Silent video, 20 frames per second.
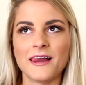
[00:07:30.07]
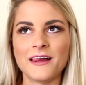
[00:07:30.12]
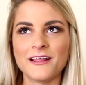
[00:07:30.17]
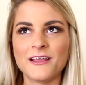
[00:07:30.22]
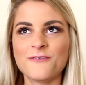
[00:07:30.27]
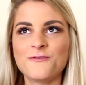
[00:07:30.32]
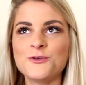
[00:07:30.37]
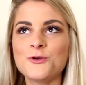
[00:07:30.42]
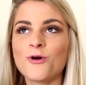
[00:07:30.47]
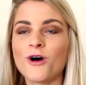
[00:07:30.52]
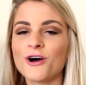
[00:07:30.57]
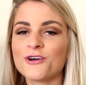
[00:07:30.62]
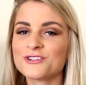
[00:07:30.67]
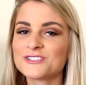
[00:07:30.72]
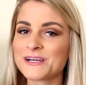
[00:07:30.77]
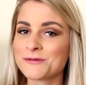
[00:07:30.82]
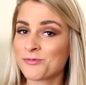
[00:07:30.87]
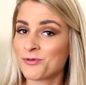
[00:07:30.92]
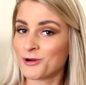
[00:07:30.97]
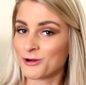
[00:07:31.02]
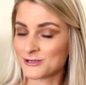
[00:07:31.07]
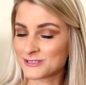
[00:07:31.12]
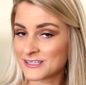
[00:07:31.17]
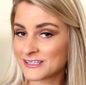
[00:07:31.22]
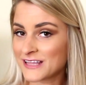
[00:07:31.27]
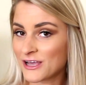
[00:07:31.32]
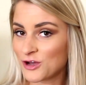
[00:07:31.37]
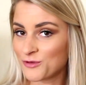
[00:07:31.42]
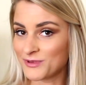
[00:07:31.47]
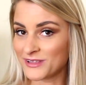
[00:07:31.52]
if you are the type of
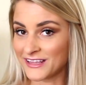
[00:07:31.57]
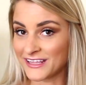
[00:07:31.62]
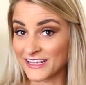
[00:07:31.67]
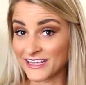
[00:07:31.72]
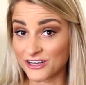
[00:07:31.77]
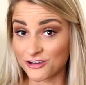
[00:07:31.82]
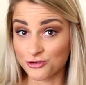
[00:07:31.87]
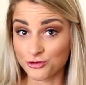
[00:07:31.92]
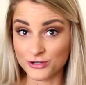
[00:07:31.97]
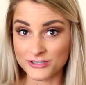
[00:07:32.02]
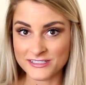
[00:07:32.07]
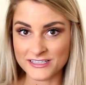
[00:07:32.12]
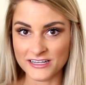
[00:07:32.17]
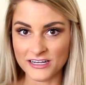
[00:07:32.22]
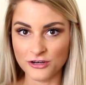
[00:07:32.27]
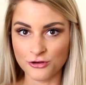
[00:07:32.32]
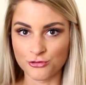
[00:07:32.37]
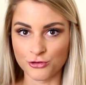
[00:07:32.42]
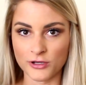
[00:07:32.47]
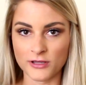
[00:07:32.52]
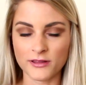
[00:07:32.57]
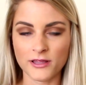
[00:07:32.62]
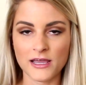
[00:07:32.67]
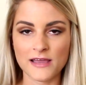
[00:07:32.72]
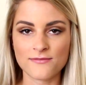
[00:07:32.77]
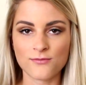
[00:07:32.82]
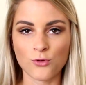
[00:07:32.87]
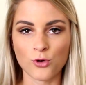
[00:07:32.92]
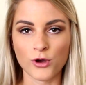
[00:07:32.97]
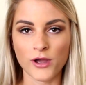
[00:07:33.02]
person that would be like interested in Greek
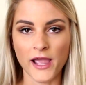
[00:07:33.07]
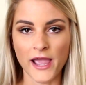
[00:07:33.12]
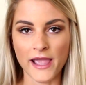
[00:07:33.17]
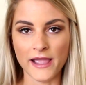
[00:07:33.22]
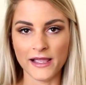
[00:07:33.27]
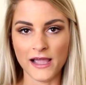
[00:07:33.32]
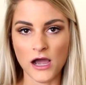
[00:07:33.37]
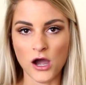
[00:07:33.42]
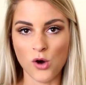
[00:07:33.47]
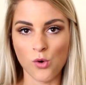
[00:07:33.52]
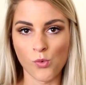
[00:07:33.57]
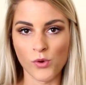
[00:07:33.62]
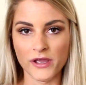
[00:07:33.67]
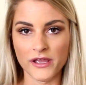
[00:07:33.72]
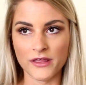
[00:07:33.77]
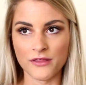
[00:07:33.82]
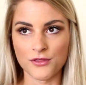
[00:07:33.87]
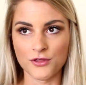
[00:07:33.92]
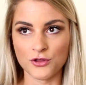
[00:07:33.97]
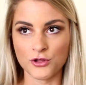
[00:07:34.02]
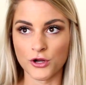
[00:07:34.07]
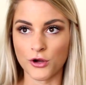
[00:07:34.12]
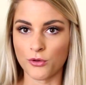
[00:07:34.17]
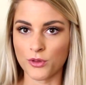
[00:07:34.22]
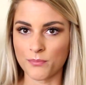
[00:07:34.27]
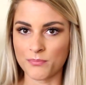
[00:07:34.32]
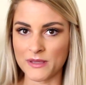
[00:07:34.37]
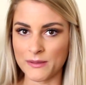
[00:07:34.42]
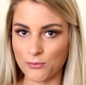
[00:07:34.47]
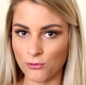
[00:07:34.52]
life or hang out with, you know,
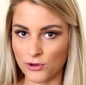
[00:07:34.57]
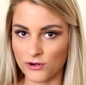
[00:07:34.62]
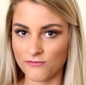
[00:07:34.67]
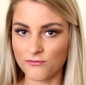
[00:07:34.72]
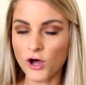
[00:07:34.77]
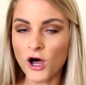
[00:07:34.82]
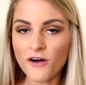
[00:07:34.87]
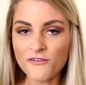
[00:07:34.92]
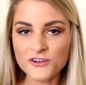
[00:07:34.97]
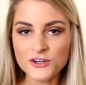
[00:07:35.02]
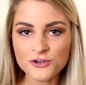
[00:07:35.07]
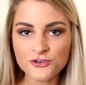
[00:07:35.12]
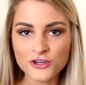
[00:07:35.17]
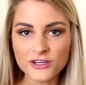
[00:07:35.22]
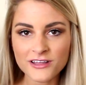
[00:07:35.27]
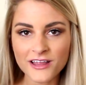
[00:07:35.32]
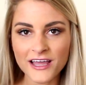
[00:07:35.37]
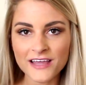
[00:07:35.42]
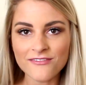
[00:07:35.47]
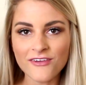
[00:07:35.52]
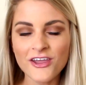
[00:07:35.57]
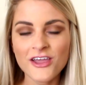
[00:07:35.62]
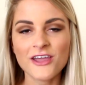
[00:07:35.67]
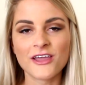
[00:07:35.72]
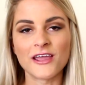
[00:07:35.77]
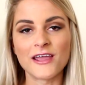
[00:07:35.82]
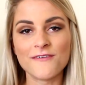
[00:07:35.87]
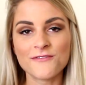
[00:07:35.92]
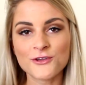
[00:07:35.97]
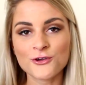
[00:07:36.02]
the people involved in Greek life,
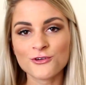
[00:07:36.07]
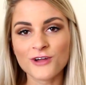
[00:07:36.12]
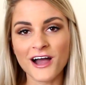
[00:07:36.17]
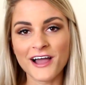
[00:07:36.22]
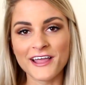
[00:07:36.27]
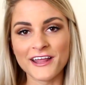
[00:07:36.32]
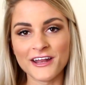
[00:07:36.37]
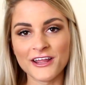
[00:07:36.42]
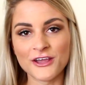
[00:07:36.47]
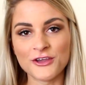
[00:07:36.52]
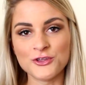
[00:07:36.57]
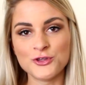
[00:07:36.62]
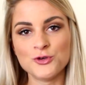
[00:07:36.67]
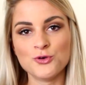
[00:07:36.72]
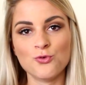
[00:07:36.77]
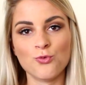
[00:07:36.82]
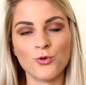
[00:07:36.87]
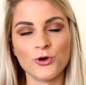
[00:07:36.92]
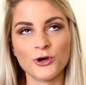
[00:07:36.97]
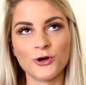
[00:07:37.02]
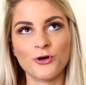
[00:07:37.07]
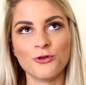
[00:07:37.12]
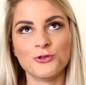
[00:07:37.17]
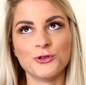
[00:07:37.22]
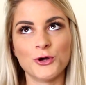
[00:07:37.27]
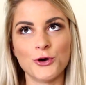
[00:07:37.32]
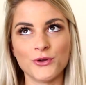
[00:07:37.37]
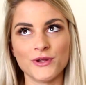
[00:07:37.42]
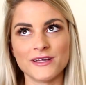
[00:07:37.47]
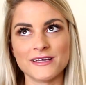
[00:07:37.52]
if you're not in it, you will
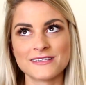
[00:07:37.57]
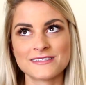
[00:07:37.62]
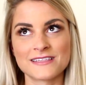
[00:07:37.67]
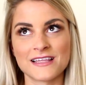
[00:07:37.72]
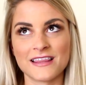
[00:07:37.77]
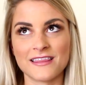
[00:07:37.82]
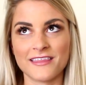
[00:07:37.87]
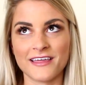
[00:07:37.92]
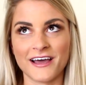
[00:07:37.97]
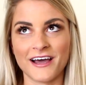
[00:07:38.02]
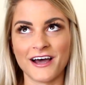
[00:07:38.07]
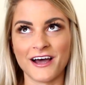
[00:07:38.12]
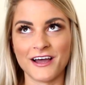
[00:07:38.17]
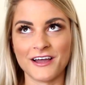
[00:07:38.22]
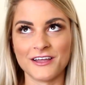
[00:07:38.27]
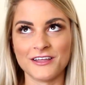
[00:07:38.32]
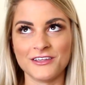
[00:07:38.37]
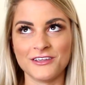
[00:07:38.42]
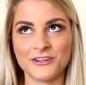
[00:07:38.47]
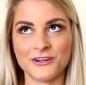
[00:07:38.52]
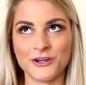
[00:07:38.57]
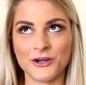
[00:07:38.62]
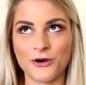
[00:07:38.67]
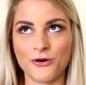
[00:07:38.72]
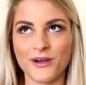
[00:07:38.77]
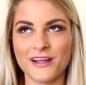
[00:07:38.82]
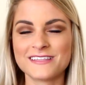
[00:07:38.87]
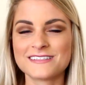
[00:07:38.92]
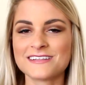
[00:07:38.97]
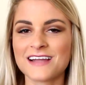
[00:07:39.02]
notice that, you
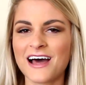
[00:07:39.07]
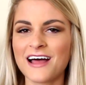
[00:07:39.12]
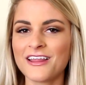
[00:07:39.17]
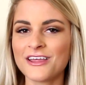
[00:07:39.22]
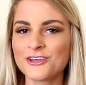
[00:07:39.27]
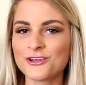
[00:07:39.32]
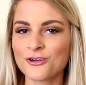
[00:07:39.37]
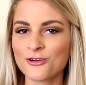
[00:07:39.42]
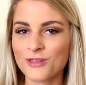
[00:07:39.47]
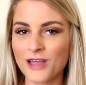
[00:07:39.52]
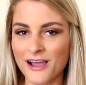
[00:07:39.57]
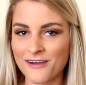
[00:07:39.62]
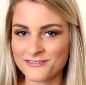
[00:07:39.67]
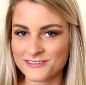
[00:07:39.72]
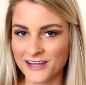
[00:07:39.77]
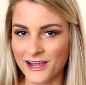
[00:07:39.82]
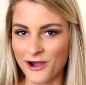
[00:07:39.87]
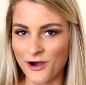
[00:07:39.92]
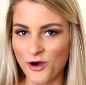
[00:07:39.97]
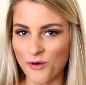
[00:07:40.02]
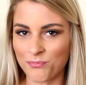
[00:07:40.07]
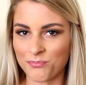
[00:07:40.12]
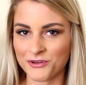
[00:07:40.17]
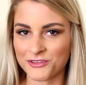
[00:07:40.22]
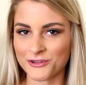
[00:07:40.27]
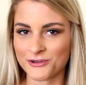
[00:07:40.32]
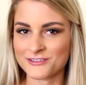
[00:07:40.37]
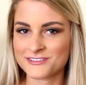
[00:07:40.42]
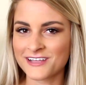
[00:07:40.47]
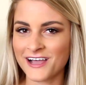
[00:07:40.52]
know, it's not like you're left out,
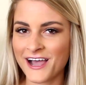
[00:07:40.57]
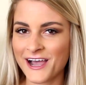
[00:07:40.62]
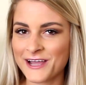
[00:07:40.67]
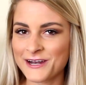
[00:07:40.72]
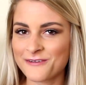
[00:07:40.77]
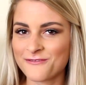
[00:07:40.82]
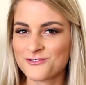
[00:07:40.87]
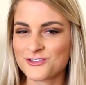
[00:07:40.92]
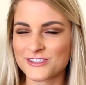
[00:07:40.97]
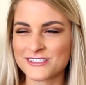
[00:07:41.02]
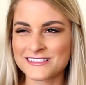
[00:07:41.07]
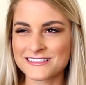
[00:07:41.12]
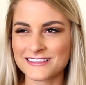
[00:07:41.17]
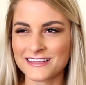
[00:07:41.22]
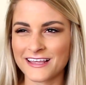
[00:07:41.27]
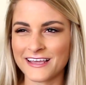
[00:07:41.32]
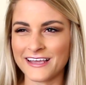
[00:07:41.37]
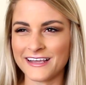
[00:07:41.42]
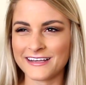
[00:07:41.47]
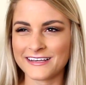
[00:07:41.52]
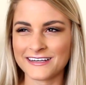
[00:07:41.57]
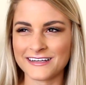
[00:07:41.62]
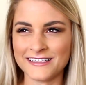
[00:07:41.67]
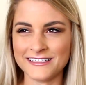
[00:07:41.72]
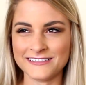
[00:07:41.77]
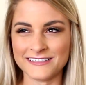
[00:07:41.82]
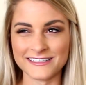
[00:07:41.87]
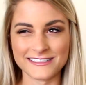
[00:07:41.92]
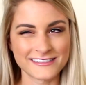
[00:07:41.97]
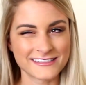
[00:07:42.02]
but there's kind of just like a
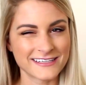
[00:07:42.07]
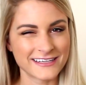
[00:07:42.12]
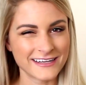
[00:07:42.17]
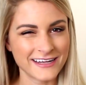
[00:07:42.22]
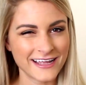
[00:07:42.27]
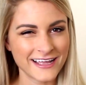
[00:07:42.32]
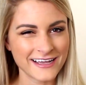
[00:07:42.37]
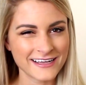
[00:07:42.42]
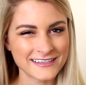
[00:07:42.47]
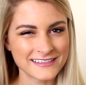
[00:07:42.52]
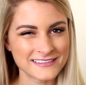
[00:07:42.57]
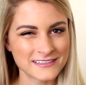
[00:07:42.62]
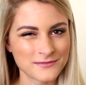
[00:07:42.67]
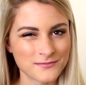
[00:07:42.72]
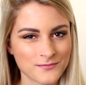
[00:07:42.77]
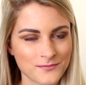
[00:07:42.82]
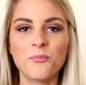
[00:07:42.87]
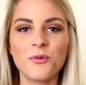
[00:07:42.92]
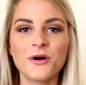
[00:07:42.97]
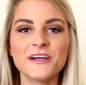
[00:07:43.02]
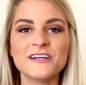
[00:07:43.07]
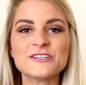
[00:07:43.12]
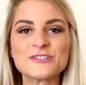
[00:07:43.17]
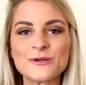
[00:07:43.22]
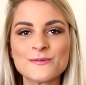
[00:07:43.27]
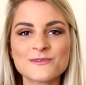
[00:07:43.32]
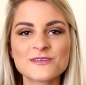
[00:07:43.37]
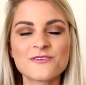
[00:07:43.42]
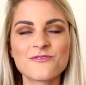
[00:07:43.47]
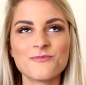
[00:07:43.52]
disconnect. But in
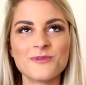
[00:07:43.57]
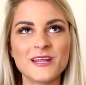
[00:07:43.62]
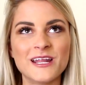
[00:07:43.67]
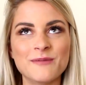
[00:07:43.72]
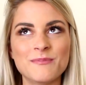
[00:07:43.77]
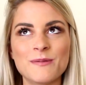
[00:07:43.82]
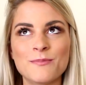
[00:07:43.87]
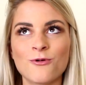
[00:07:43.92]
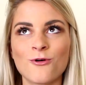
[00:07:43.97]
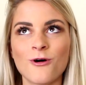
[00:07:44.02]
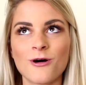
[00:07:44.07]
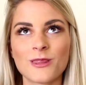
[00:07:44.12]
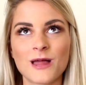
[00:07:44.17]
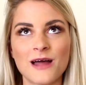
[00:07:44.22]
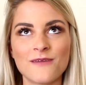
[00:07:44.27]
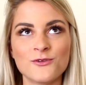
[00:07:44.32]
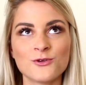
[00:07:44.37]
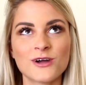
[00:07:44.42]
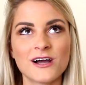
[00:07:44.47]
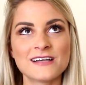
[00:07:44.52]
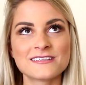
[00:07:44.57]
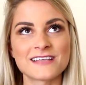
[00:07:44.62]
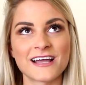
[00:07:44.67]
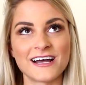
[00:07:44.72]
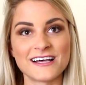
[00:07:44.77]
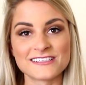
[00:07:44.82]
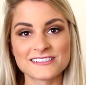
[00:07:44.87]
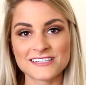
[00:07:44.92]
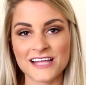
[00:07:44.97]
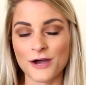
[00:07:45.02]
terms of meeting people, a lot of you guys
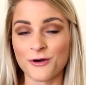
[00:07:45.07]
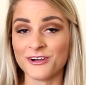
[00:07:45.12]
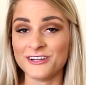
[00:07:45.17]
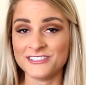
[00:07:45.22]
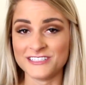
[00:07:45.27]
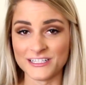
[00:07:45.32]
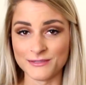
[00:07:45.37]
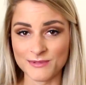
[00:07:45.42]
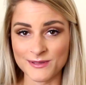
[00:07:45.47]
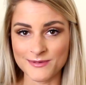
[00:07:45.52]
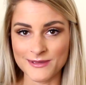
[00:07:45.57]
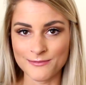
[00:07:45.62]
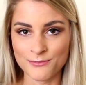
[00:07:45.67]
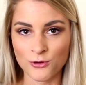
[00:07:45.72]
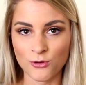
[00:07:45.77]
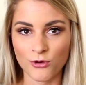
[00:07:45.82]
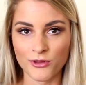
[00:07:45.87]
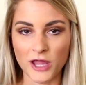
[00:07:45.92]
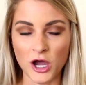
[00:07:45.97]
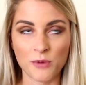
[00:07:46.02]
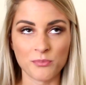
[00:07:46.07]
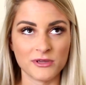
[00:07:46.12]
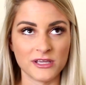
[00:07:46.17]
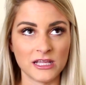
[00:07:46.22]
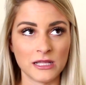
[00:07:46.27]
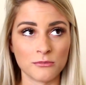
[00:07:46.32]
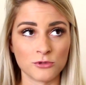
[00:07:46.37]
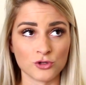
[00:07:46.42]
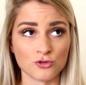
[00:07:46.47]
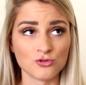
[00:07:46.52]
asked how I did meet people without
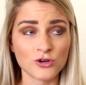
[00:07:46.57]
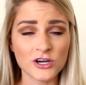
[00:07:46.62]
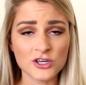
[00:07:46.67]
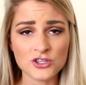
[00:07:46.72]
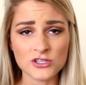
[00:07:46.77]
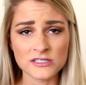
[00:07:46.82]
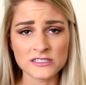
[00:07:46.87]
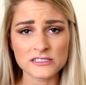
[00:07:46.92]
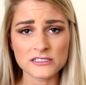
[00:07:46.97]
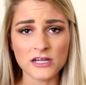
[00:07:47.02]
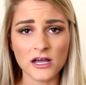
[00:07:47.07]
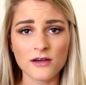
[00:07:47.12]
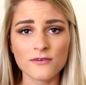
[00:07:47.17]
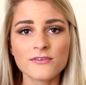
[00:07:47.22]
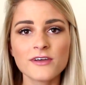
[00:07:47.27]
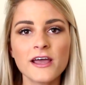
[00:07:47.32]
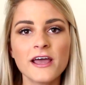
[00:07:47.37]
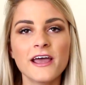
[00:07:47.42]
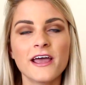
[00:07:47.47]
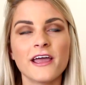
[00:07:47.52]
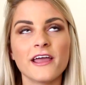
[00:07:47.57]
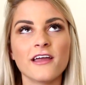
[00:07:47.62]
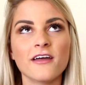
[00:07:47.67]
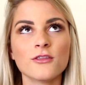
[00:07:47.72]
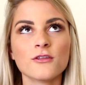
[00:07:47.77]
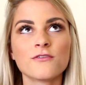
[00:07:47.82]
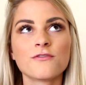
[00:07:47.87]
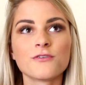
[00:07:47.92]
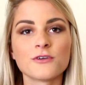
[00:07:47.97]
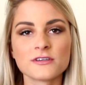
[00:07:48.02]
being able to rush and stuff.
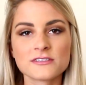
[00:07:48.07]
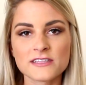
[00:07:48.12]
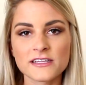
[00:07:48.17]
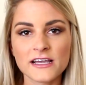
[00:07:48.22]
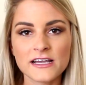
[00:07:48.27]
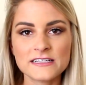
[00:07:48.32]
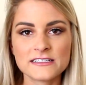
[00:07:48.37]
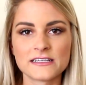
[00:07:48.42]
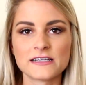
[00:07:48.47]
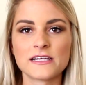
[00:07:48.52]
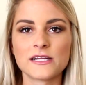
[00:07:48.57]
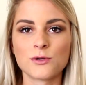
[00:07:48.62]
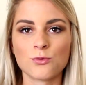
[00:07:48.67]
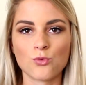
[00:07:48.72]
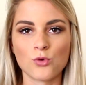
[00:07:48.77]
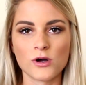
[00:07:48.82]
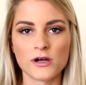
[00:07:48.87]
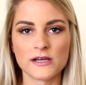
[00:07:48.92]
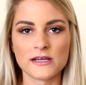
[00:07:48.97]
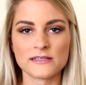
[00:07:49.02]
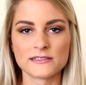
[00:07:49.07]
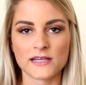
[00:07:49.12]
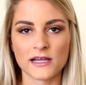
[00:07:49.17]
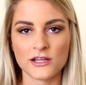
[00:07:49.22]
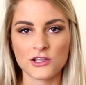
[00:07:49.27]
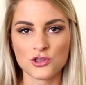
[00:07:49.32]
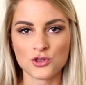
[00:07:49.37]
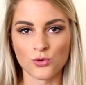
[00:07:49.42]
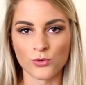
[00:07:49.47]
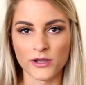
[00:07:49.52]
And the first thing I did was
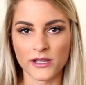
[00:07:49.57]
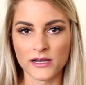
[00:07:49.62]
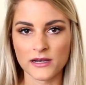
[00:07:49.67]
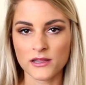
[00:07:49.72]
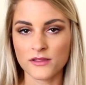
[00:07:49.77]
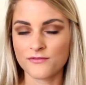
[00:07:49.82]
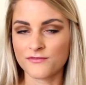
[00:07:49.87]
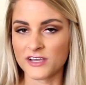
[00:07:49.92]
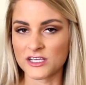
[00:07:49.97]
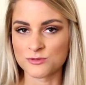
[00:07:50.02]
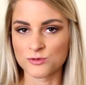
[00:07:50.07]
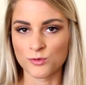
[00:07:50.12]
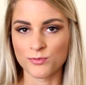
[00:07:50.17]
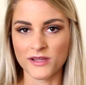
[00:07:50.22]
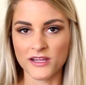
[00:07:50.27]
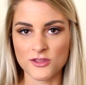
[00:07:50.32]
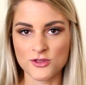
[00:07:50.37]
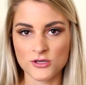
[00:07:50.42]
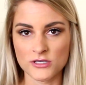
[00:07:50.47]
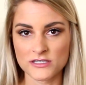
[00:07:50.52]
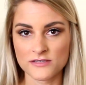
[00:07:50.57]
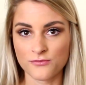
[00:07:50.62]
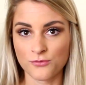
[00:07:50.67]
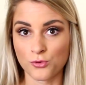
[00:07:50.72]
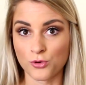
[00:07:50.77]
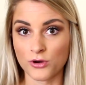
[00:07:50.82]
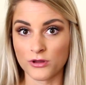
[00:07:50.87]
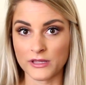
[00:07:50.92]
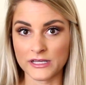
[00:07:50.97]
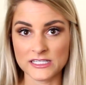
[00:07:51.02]
I joined the Facebook pages
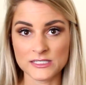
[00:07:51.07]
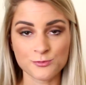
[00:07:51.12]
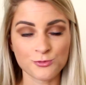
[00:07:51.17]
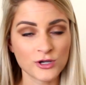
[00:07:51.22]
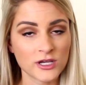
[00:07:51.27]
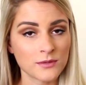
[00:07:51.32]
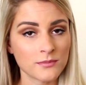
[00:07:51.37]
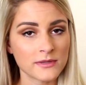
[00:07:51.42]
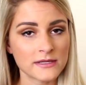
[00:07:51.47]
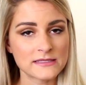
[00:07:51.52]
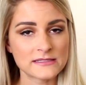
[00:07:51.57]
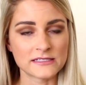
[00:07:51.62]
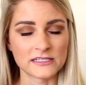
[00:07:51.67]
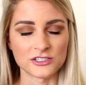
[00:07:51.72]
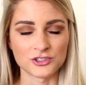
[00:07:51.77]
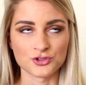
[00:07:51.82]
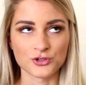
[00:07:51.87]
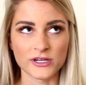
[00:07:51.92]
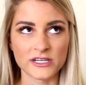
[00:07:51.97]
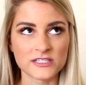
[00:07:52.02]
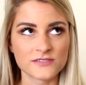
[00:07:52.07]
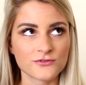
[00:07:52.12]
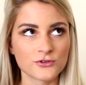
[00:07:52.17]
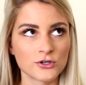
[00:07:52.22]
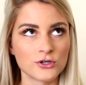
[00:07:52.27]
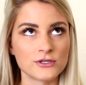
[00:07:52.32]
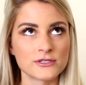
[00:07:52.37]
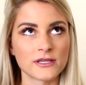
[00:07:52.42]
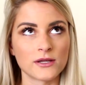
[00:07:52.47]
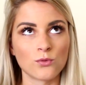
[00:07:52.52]
for like spring admits and
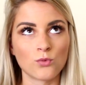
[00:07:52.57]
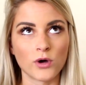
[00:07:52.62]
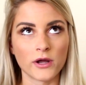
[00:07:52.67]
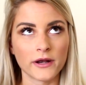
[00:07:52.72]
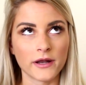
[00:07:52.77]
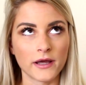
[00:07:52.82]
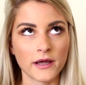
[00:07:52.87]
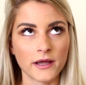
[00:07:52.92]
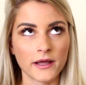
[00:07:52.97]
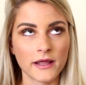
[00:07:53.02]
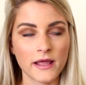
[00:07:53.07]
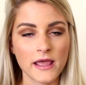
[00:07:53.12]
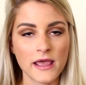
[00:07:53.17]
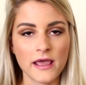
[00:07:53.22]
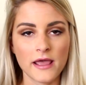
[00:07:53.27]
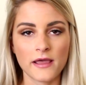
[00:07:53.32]
transfers and whatnot.